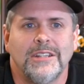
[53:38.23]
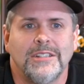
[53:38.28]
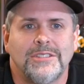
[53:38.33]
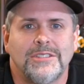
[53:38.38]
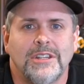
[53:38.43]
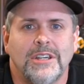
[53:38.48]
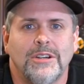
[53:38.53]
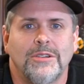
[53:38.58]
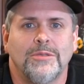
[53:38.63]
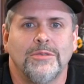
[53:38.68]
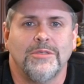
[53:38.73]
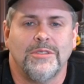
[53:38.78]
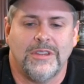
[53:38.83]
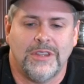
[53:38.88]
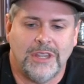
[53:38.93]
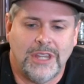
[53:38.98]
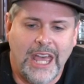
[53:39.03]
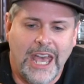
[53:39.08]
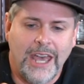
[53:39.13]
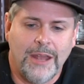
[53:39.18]
So
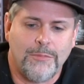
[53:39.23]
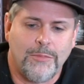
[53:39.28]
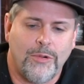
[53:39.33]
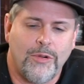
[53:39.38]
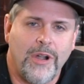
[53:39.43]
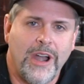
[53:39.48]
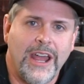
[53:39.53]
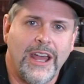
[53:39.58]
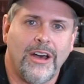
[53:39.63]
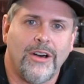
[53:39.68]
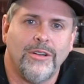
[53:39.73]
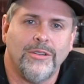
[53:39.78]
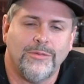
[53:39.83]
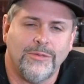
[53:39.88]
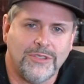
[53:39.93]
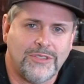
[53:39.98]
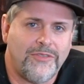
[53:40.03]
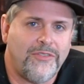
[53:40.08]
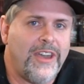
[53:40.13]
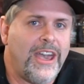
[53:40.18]
that morale
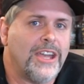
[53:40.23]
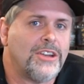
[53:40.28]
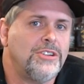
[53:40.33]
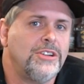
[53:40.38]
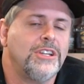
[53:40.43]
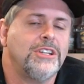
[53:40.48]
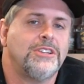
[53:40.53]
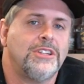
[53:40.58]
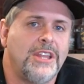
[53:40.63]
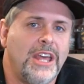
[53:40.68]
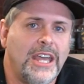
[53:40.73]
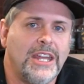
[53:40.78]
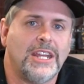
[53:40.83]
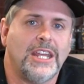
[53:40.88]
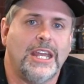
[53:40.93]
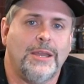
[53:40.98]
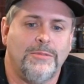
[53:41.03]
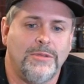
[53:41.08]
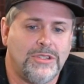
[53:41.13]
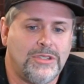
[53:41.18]
was factored into that
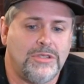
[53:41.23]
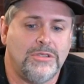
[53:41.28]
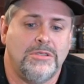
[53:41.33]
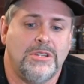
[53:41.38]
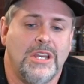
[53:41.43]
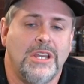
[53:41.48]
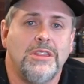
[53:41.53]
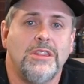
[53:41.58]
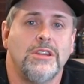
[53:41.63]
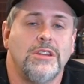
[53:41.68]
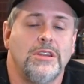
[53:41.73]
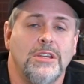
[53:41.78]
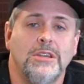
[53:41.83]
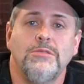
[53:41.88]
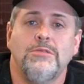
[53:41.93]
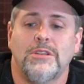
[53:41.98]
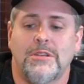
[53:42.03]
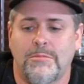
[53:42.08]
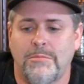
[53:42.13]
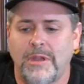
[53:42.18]
game. It's nothing new,
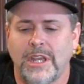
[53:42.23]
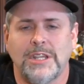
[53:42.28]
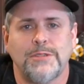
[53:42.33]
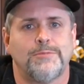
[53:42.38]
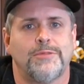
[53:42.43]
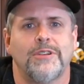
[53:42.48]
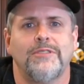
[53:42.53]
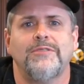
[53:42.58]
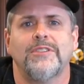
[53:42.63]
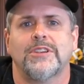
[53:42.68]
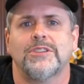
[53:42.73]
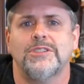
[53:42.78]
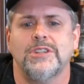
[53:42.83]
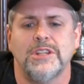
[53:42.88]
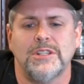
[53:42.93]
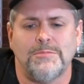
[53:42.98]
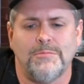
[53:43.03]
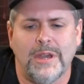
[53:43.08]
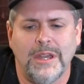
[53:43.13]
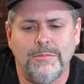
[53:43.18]
and it makes perfect
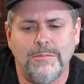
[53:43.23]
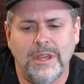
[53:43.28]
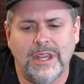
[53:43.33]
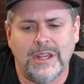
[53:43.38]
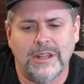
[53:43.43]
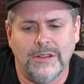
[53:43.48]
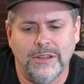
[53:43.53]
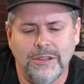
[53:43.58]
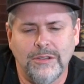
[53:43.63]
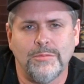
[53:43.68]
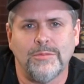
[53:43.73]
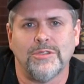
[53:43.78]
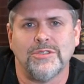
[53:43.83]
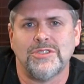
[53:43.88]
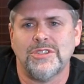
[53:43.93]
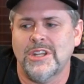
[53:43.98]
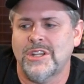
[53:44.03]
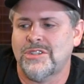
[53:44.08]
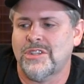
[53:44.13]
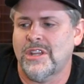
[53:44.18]
sense. Might make a little more
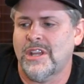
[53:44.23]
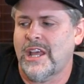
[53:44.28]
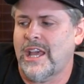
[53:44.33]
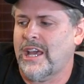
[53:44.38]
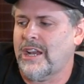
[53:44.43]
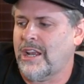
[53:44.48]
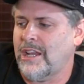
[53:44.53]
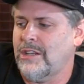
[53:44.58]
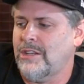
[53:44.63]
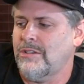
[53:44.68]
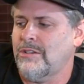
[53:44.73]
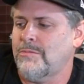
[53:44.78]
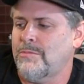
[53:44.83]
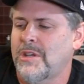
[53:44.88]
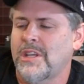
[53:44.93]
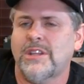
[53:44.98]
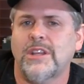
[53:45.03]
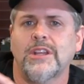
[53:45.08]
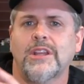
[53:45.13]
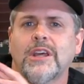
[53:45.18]
sense in that. And I do
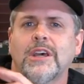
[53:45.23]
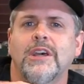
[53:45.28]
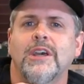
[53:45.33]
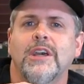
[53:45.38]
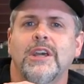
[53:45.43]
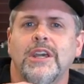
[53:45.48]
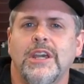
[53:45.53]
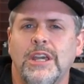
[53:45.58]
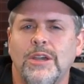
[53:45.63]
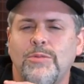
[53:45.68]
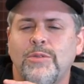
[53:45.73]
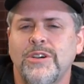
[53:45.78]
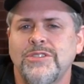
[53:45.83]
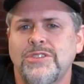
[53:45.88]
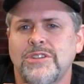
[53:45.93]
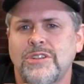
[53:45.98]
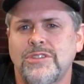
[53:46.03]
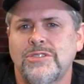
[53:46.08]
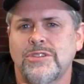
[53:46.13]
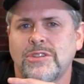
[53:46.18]
admit that it
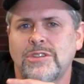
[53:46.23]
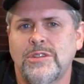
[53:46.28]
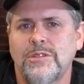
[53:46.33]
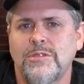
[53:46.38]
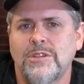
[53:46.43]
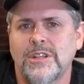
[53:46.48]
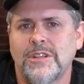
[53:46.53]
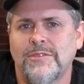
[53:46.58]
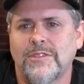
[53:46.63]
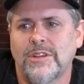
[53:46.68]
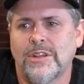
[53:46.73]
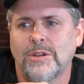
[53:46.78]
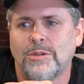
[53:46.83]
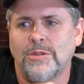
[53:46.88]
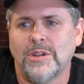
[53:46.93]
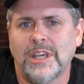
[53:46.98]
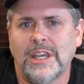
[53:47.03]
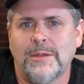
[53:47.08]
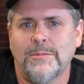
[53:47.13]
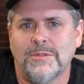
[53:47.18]
wasn't as intuitive in the
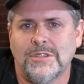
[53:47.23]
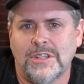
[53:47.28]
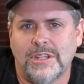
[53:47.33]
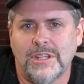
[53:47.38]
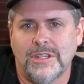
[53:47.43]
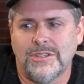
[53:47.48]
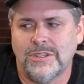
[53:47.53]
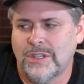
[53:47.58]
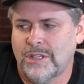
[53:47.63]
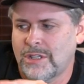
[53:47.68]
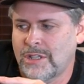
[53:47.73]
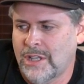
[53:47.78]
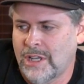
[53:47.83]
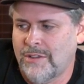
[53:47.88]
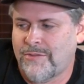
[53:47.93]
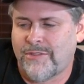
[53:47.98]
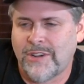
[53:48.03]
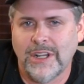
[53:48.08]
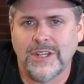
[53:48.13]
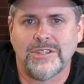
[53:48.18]
old game as it is in the
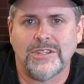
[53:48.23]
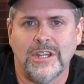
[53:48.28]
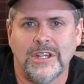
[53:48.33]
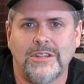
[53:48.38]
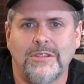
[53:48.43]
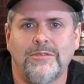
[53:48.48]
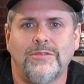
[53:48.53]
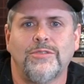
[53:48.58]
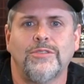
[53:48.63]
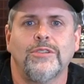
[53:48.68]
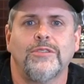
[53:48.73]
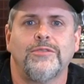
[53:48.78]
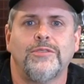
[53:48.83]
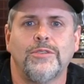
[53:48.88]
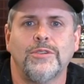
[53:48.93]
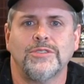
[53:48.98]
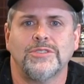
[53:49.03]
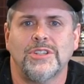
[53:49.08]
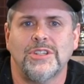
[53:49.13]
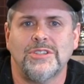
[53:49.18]
France
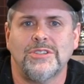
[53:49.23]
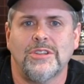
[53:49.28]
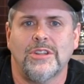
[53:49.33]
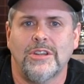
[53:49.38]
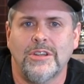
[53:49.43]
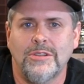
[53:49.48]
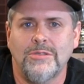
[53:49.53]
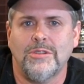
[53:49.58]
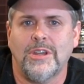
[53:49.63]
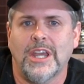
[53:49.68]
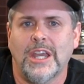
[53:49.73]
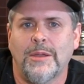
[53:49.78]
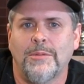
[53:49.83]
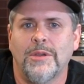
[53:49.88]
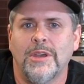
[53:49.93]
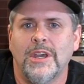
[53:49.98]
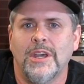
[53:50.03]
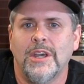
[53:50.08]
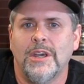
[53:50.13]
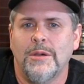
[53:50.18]
1944s is in the new game.
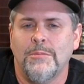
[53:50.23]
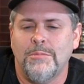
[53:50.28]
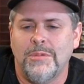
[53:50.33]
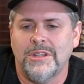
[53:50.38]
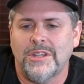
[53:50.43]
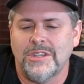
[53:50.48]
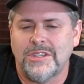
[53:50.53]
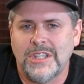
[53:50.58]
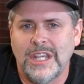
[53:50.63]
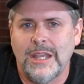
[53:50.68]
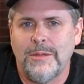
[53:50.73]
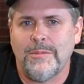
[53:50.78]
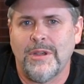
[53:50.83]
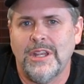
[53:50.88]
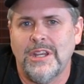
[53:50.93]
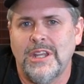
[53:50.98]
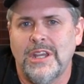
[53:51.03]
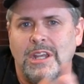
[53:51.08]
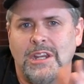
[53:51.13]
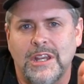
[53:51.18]
But the same
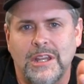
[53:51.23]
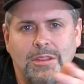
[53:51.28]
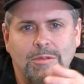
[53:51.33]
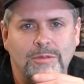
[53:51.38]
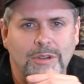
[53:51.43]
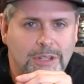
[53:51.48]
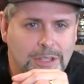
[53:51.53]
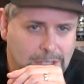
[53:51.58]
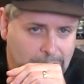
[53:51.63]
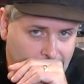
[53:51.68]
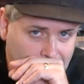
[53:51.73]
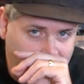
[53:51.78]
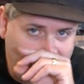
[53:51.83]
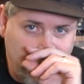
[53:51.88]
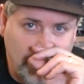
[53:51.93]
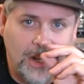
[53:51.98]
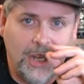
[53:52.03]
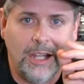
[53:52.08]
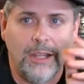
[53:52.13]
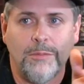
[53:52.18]
idea. Another one's the
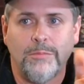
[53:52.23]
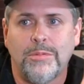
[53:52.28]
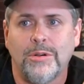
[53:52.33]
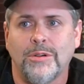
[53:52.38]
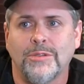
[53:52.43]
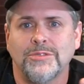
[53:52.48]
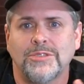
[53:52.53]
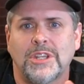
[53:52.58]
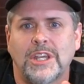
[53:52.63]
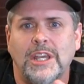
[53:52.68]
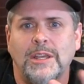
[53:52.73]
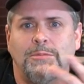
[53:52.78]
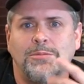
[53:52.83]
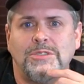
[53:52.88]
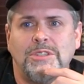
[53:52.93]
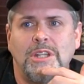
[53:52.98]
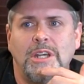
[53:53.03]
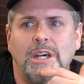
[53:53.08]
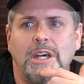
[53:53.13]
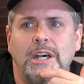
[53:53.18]
area impulse
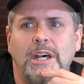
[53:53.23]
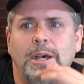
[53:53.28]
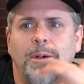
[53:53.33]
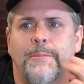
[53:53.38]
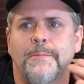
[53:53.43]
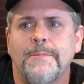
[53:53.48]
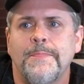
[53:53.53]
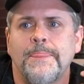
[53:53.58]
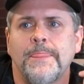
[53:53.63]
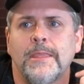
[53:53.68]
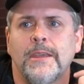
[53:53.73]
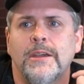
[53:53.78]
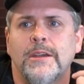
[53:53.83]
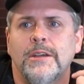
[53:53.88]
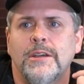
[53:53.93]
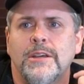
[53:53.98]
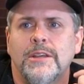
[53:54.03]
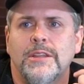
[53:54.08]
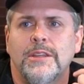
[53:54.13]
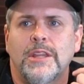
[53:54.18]
games,
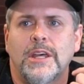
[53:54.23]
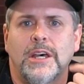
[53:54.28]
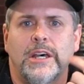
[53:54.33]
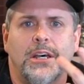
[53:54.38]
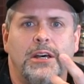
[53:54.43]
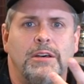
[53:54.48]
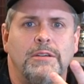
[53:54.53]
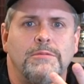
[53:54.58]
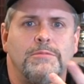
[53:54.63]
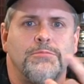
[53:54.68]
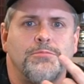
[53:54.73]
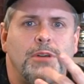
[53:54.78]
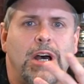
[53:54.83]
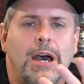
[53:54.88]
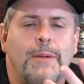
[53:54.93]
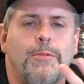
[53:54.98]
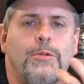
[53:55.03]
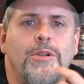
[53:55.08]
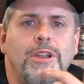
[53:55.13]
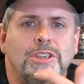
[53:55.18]
the
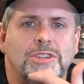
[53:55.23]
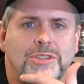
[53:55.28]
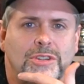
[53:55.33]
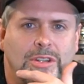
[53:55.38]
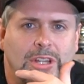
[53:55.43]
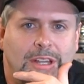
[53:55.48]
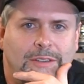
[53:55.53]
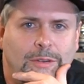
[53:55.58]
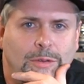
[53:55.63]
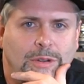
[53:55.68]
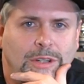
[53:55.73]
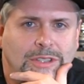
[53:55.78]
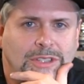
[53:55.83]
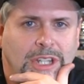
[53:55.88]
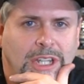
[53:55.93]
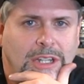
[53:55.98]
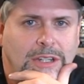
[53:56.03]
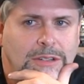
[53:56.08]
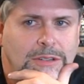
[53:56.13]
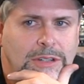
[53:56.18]
operational level ones
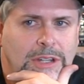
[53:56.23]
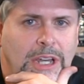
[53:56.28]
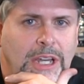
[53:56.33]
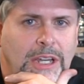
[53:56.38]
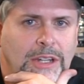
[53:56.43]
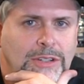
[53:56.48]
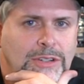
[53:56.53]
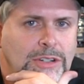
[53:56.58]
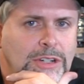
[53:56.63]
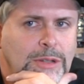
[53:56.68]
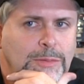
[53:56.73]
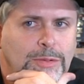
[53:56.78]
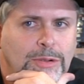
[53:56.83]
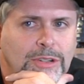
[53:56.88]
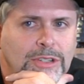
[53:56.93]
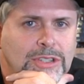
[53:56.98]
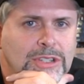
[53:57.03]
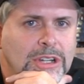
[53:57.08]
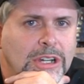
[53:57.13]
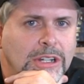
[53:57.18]
like Turning
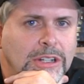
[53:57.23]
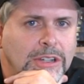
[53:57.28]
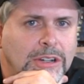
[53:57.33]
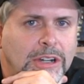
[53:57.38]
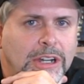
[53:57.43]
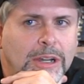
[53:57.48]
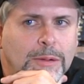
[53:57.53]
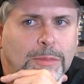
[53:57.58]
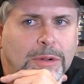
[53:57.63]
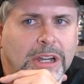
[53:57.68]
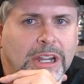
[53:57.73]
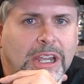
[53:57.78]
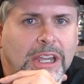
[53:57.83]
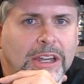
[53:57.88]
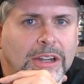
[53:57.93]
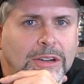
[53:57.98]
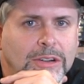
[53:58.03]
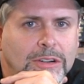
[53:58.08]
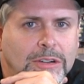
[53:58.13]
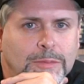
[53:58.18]
Point, Stalingrad,
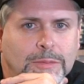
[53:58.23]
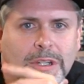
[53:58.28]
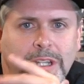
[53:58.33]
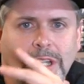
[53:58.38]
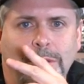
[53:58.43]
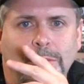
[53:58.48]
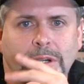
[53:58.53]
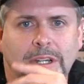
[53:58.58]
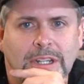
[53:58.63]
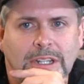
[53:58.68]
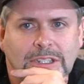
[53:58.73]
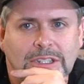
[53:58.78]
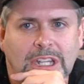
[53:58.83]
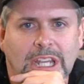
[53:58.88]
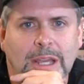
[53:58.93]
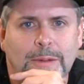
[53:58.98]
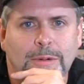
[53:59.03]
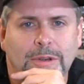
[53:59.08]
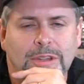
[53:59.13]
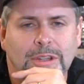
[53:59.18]
Breakout, Normandy, Monty's
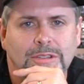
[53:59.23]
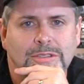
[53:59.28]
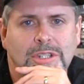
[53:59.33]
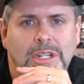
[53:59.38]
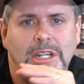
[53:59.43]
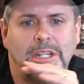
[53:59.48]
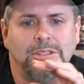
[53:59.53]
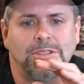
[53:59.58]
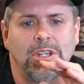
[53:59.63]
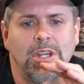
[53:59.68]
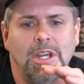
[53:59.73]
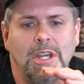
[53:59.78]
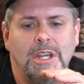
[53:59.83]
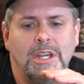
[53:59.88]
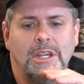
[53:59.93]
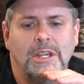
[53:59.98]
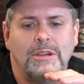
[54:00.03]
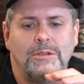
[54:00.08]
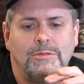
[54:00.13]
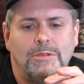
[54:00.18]
Gamble, those kinds,
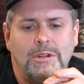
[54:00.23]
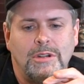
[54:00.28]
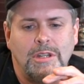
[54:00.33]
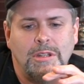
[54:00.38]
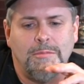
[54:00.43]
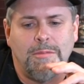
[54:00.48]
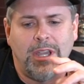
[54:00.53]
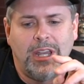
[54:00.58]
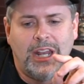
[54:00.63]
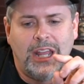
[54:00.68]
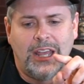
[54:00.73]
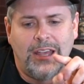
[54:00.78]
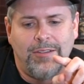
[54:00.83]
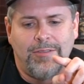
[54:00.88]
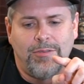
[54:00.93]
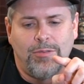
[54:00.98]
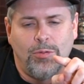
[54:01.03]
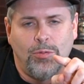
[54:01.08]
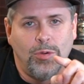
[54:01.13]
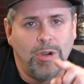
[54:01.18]
where you might
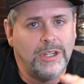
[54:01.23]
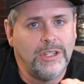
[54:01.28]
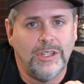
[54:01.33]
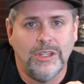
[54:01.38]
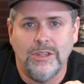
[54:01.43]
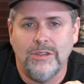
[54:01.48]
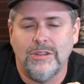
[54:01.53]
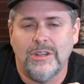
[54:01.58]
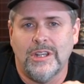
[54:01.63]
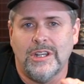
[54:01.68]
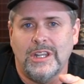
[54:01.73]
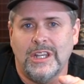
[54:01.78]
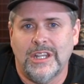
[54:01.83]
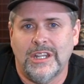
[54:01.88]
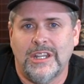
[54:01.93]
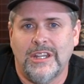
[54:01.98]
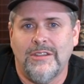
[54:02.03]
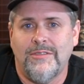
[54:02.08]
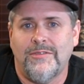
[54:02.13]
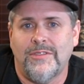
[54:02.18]
have 1 unit in
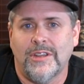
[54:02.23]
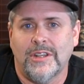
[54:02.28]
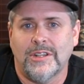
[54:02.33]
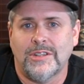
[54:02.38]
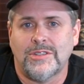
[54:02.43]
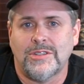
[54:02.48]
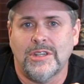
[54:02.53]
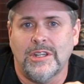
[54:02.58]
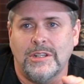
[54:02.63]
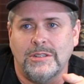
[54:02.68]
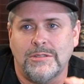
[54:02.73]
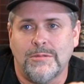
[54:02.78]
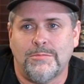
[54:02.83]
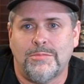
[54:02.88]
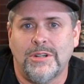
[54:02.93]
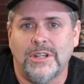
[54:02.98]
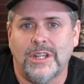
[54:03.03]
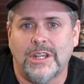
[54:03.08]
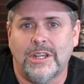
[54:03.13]
defense and some pretty